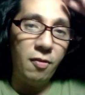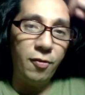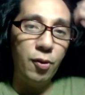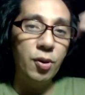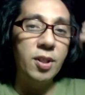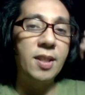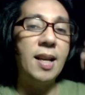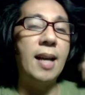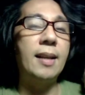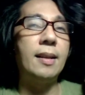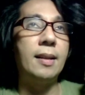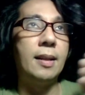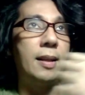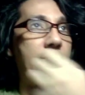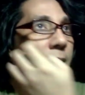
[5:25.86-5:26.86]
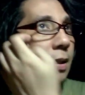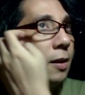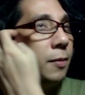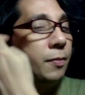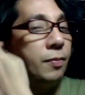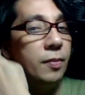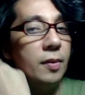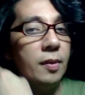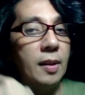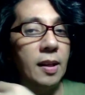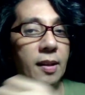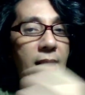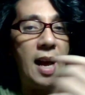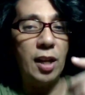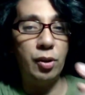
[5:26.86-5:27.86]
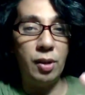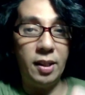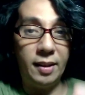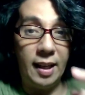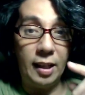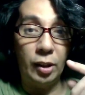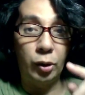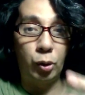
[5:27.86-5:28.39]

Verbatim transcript: foods that um, that actually take a